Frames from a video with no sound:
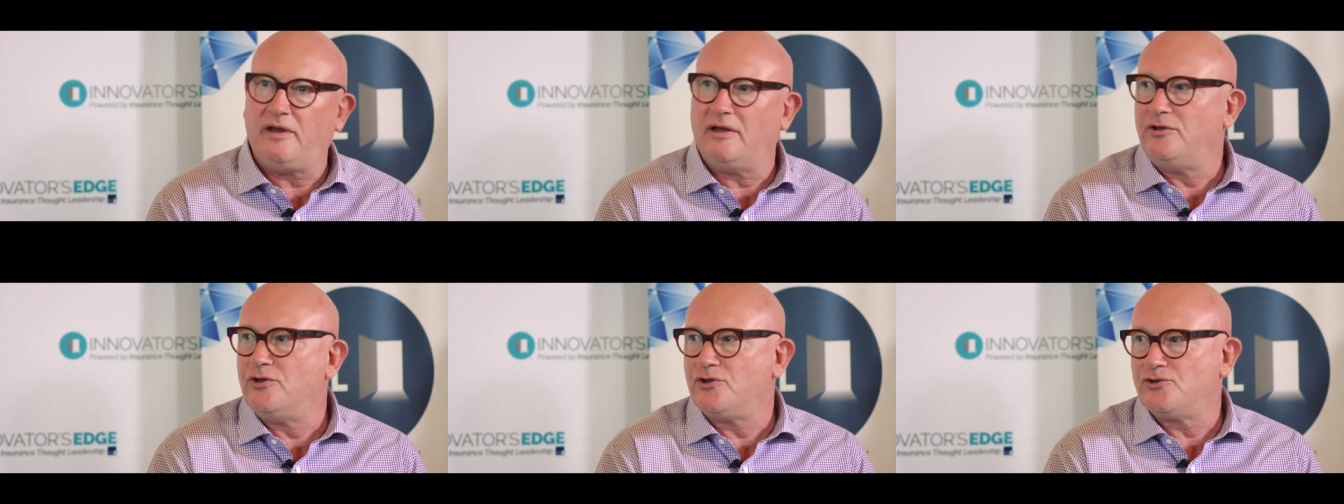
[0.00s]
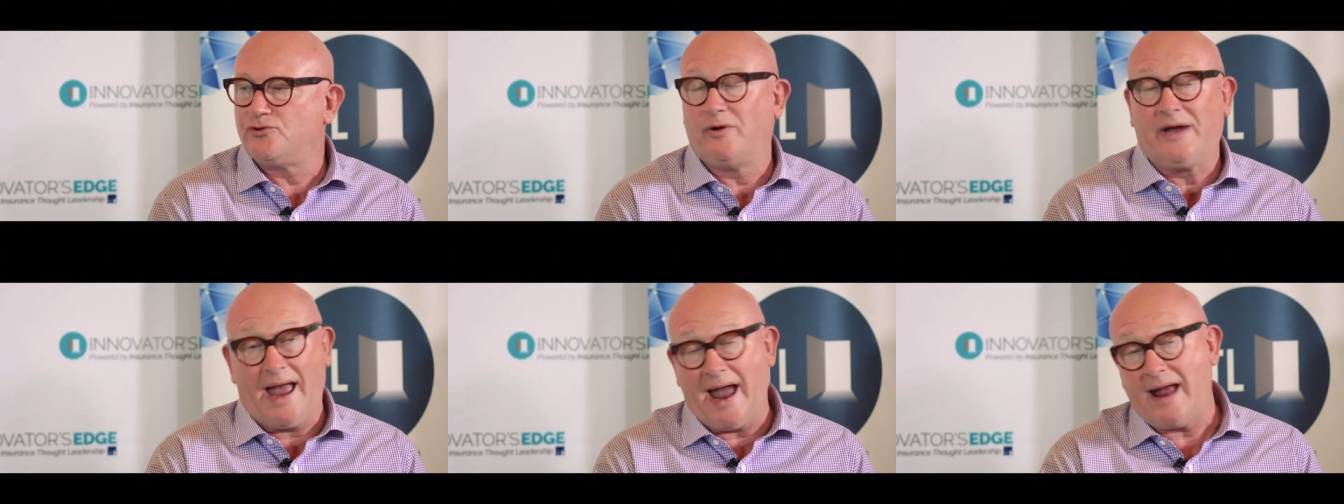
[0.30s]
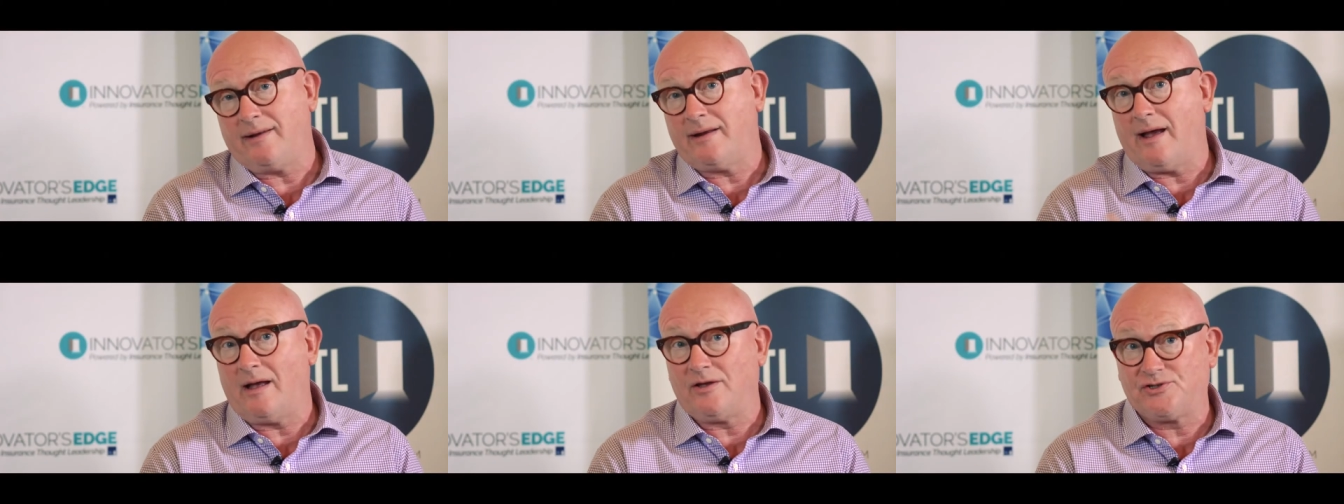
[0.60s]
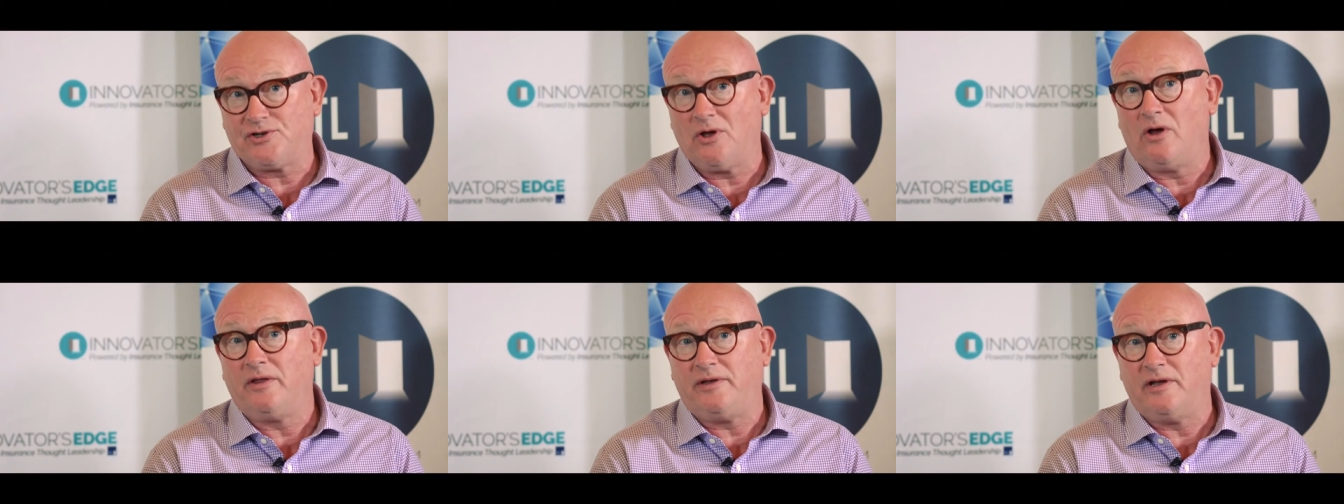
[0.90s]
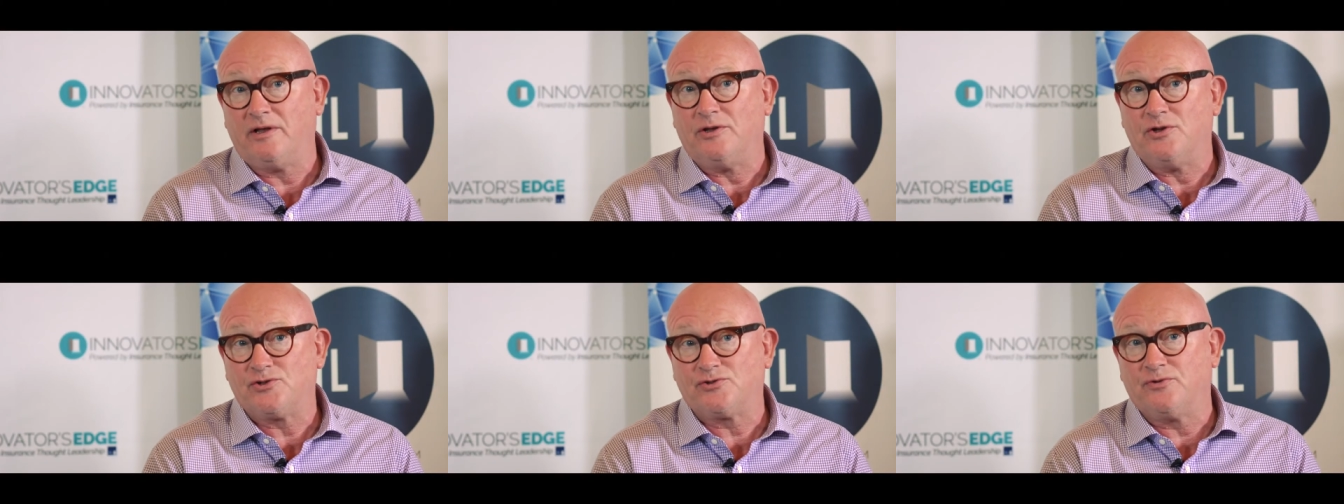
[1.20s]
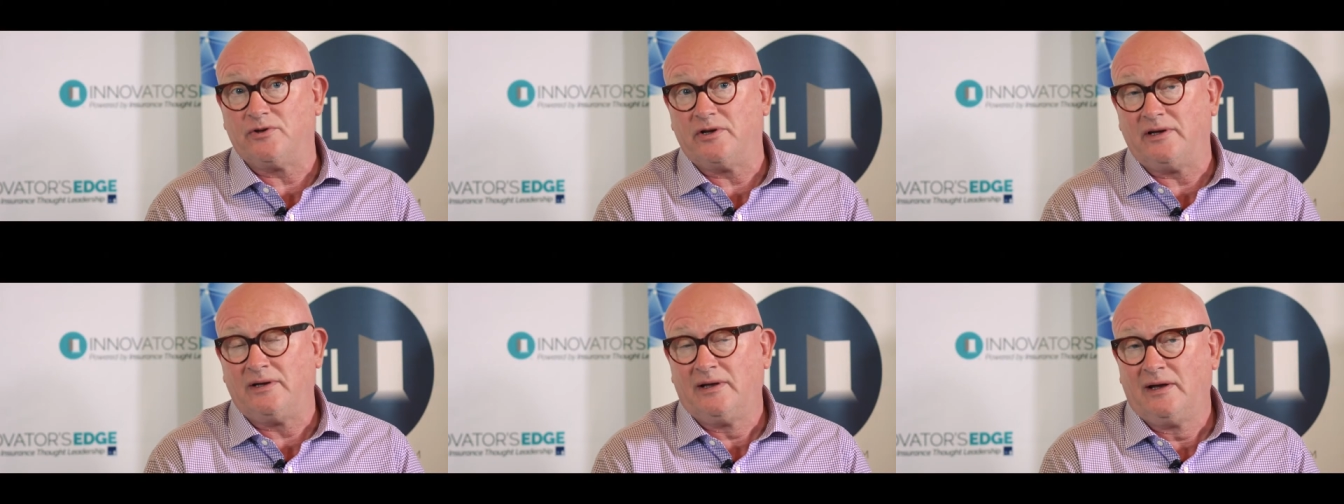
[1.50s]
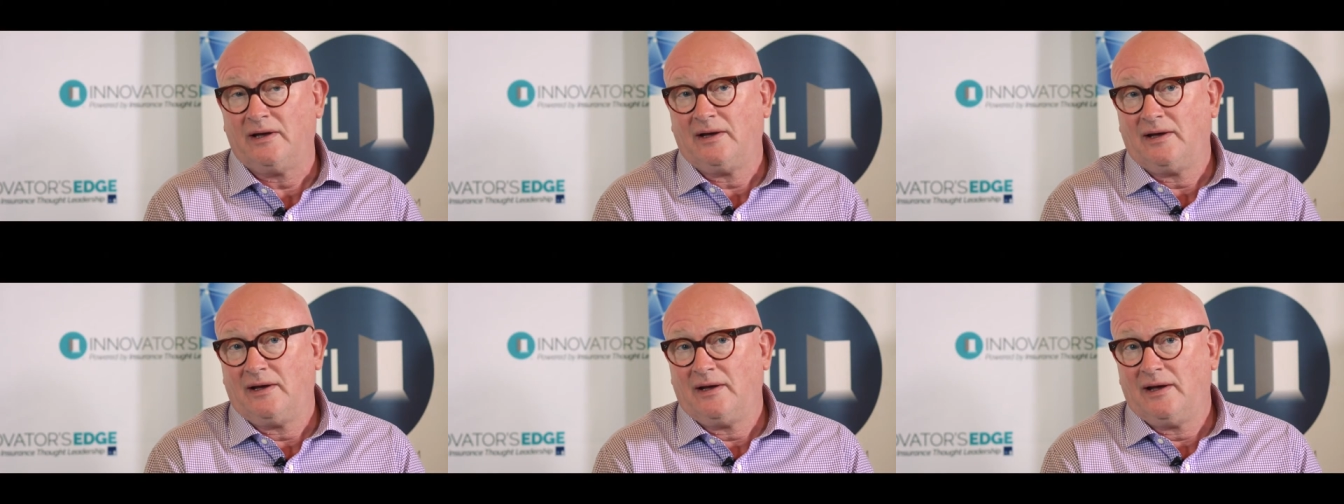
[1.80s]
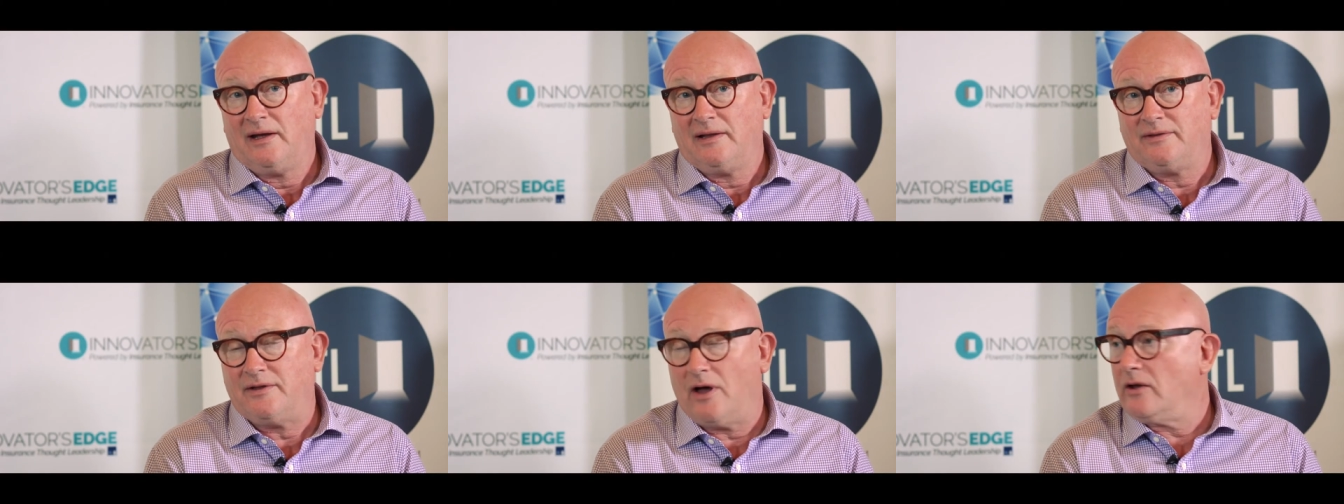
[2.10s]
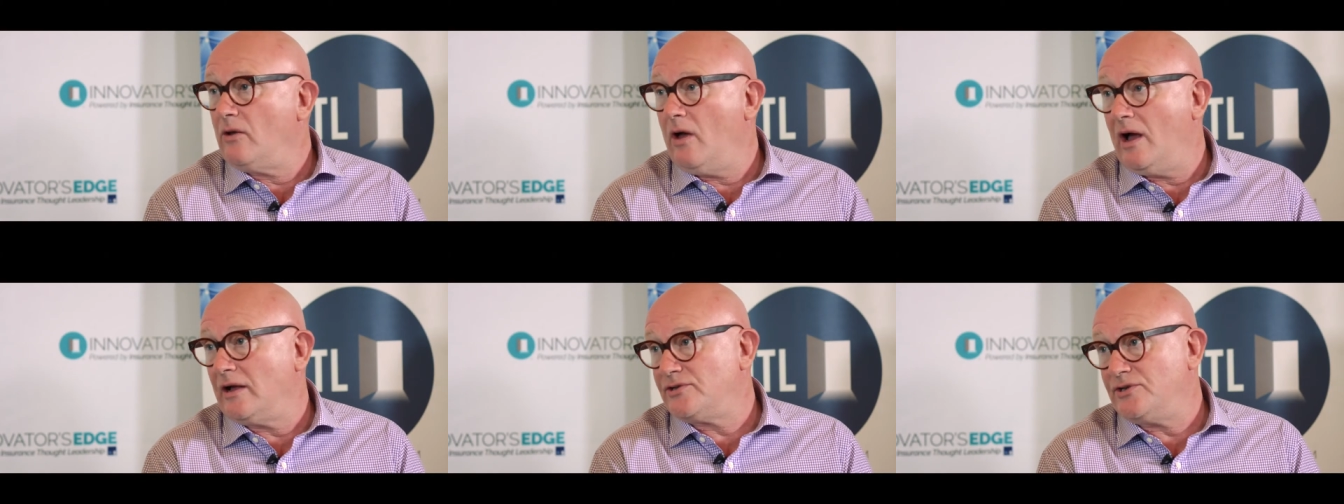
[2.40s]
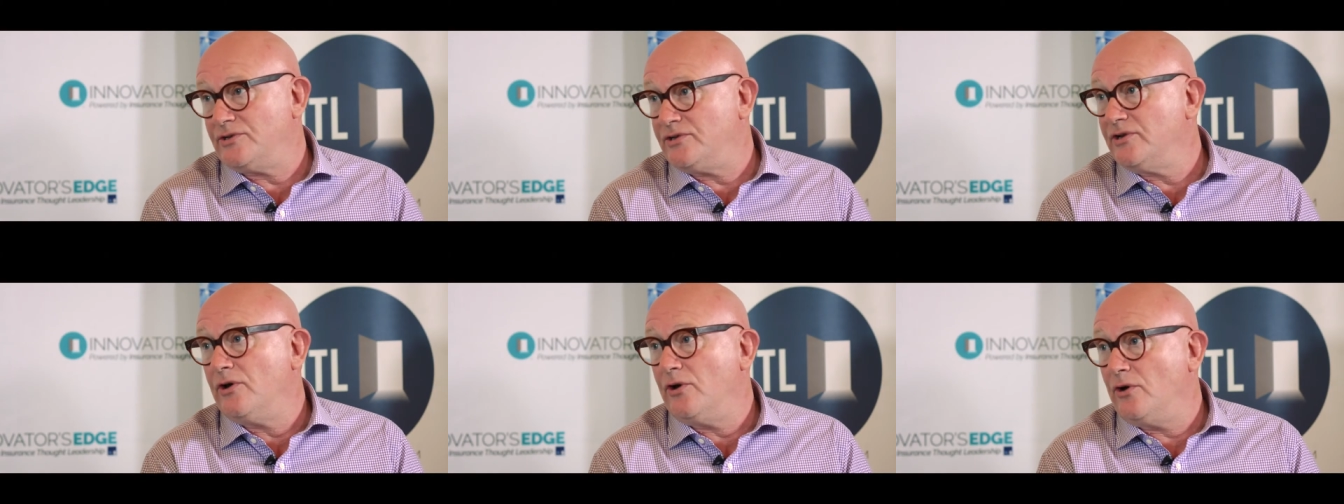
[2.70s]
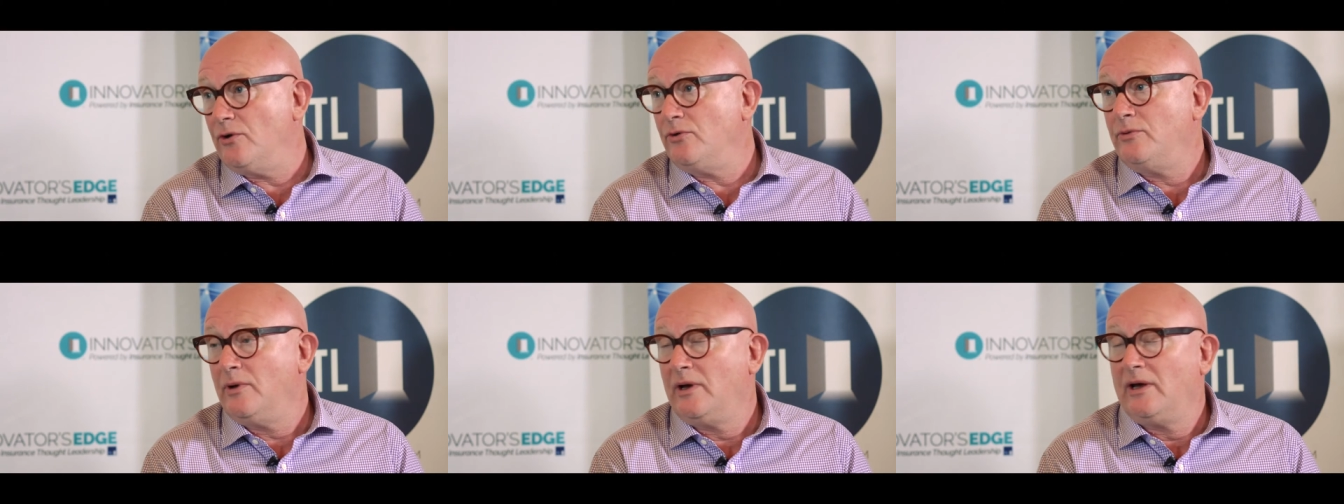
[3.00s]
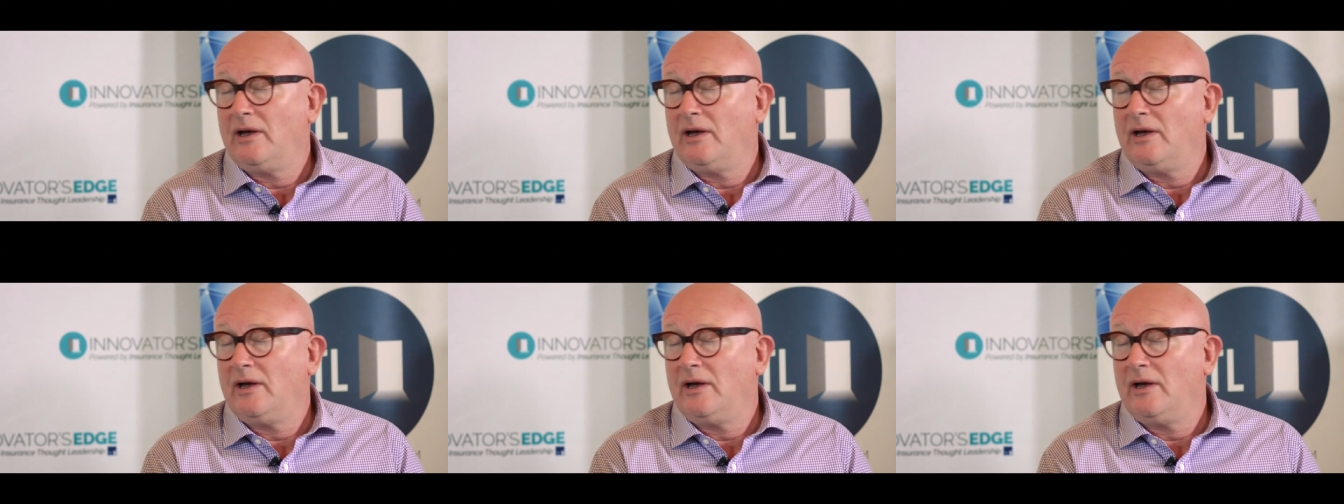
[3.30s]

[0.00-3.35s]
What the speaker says: industry and outside the industry that I'd like to do.